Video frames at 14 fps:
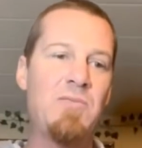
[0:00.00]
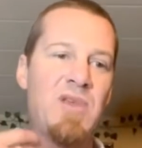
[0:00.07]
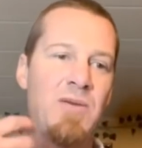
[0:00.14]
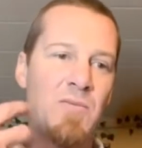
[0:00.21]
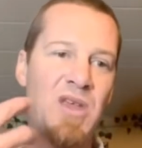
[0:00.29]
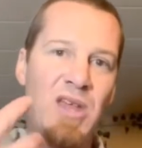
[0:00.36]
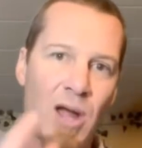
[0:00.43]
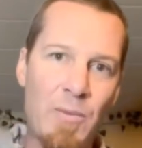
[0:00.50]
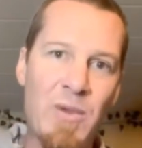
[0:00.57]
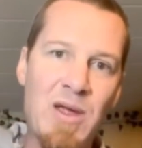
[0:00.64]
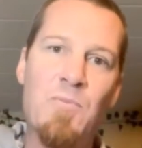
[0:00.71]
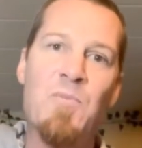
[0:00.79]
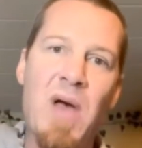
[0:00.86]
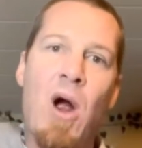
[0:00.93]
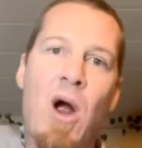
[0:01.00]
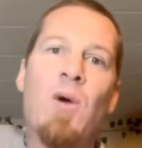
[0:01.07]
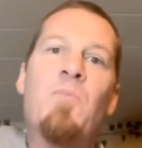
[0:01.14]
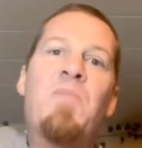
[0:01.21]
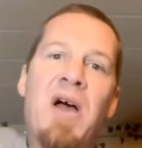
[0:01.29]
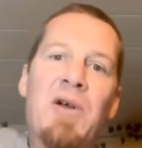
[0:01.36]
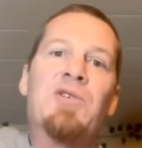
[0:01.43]
becoming our
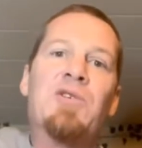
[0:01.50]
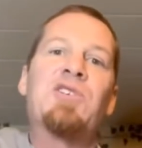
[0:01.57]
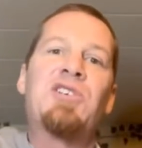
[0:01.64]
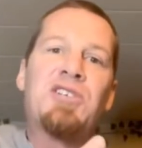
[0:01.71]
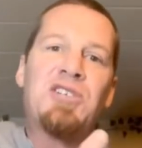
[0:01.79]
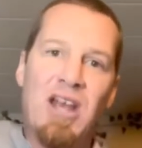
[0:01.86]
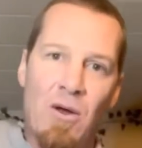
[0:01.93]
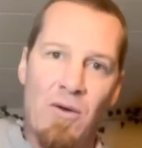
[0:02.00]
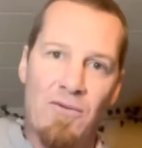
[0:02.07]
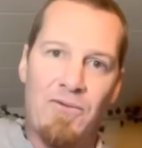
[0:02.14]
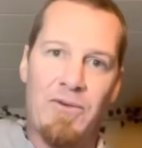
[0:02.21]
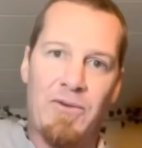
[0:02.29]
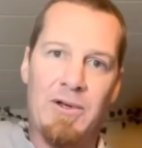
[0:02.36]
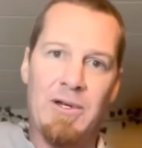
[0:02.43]
better self.